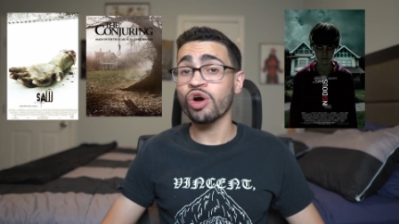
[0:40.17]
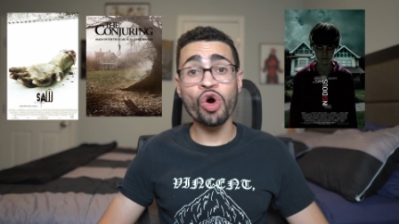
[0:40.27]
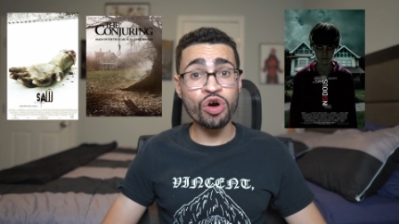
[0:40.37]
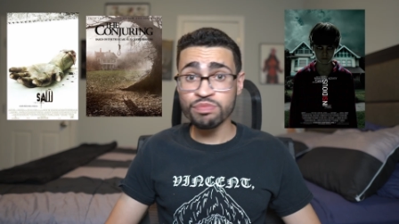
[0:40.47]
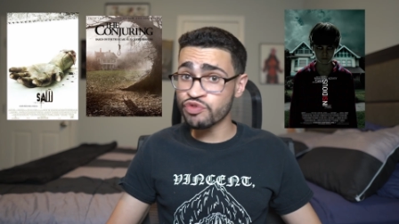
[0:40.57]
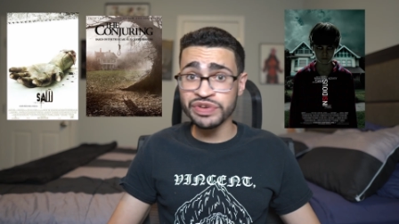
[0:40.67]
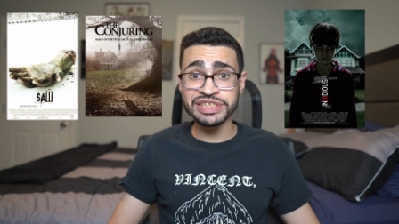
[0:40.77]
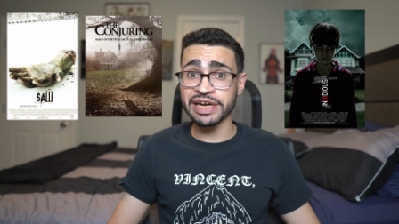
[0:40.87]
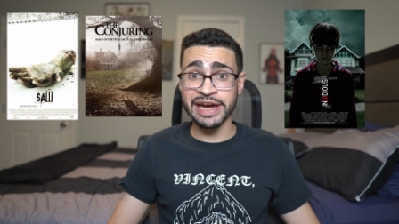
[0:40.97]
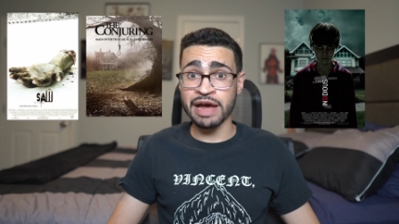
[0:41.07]
All movies
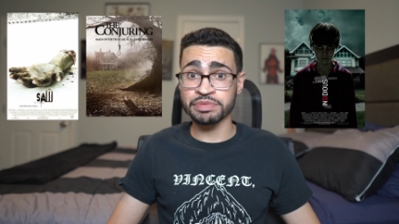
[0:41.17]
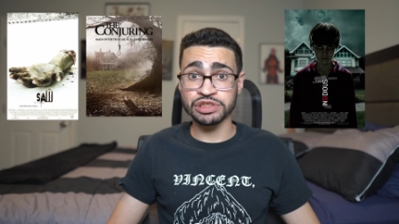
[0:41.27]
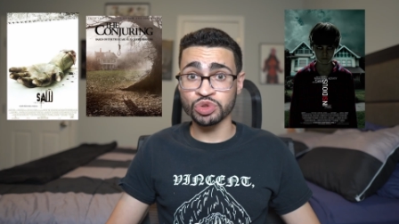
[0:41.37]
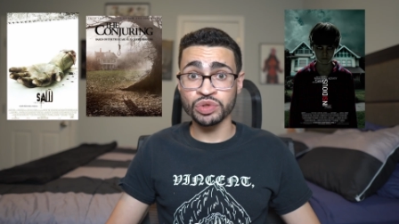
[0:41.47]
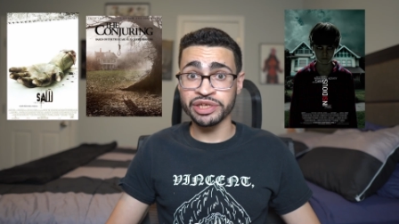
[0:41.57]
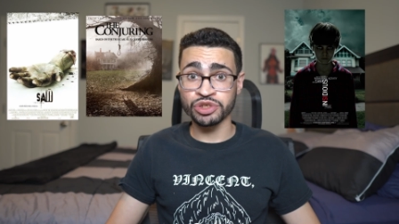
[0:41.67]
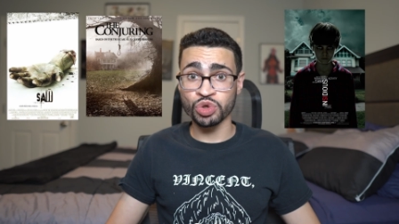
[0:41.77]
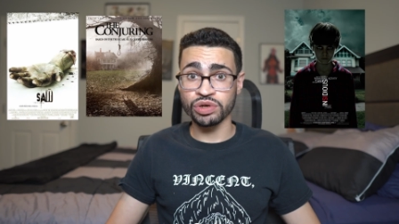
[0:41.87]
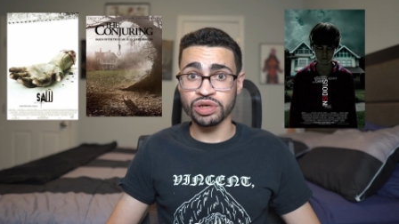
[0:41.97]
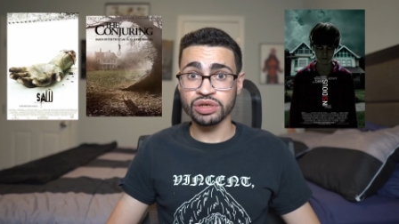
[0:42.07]
that I absolutely
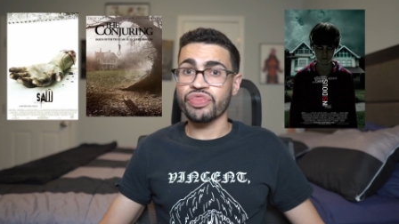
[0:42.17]
adore.